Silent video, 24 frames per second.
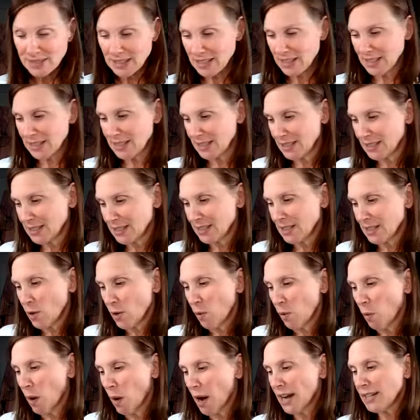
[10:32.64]
Okay?
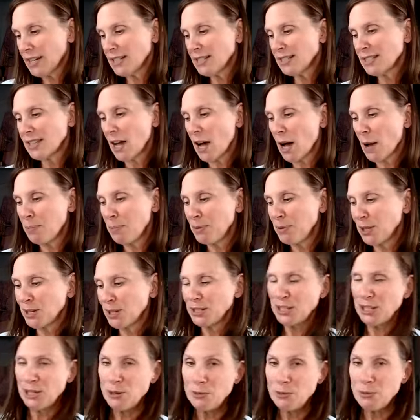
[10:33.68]
Why does apana
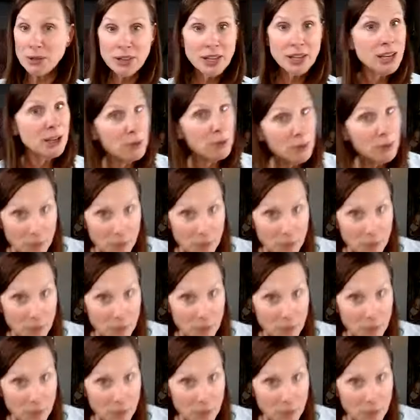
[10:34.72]
accumulate?